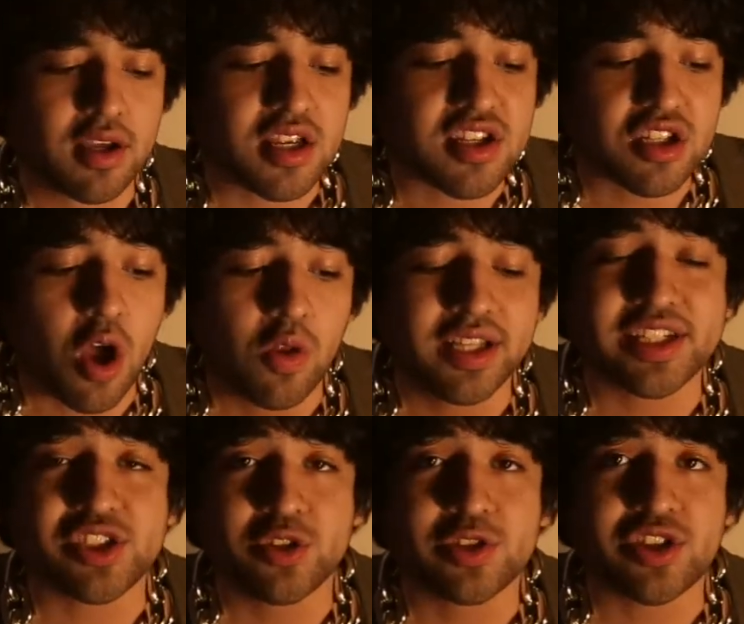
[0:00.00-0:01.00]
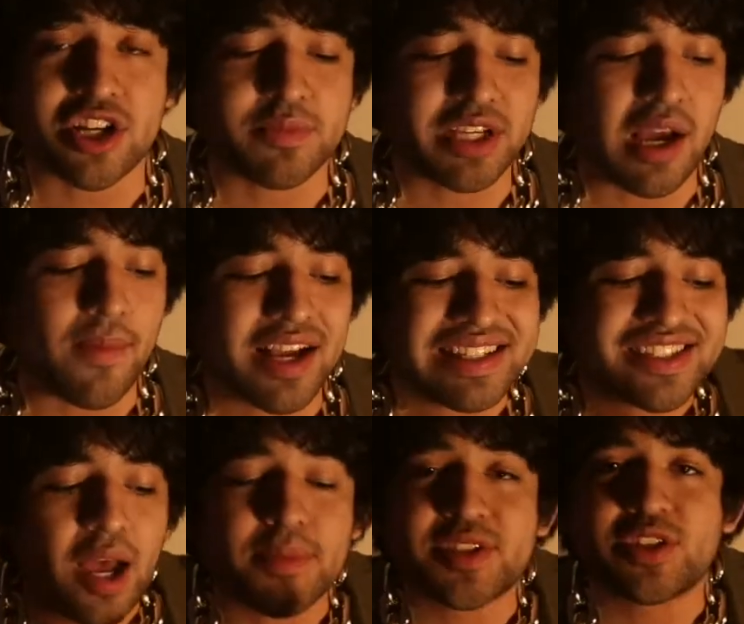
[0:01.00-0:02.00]
Slowly, Su starts to become a
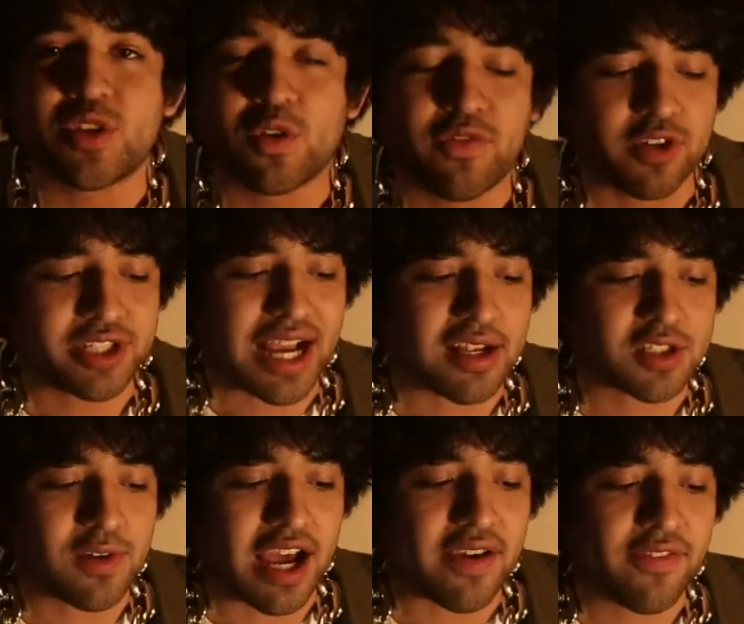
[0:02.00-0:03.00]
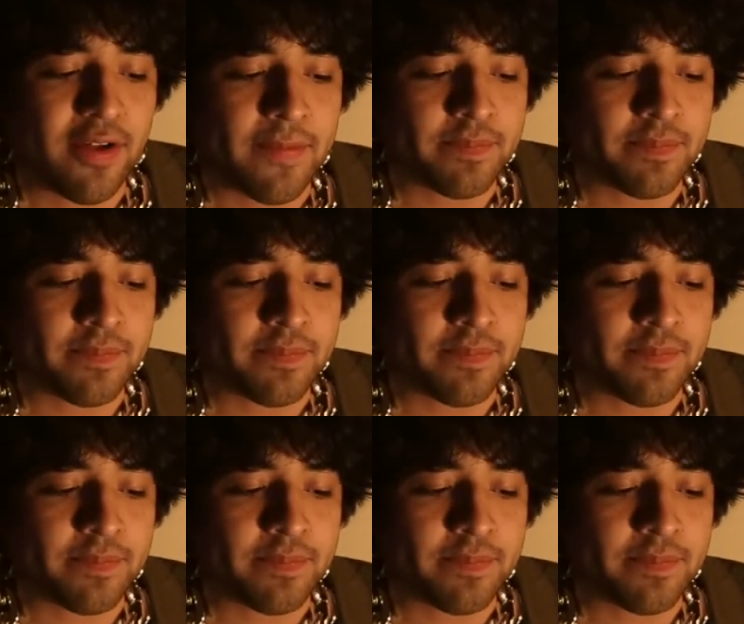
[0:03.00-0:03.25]
substitute for Chow's wife.